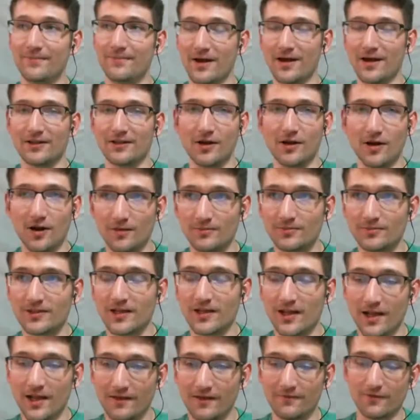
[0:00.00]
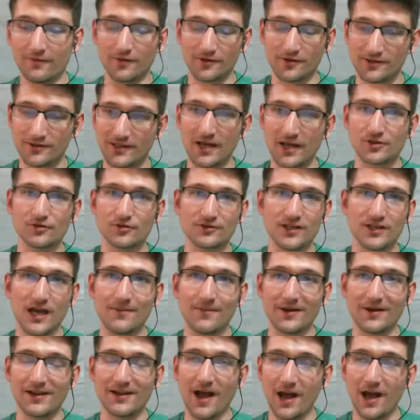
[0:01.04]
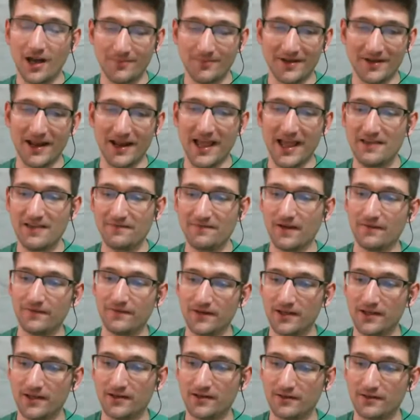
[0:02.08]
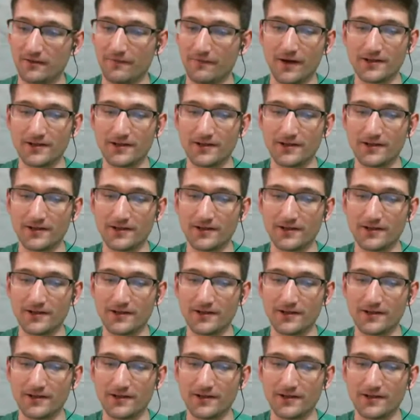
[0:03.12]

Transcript: alarm today for Central Time. I got up at 8:50. The fight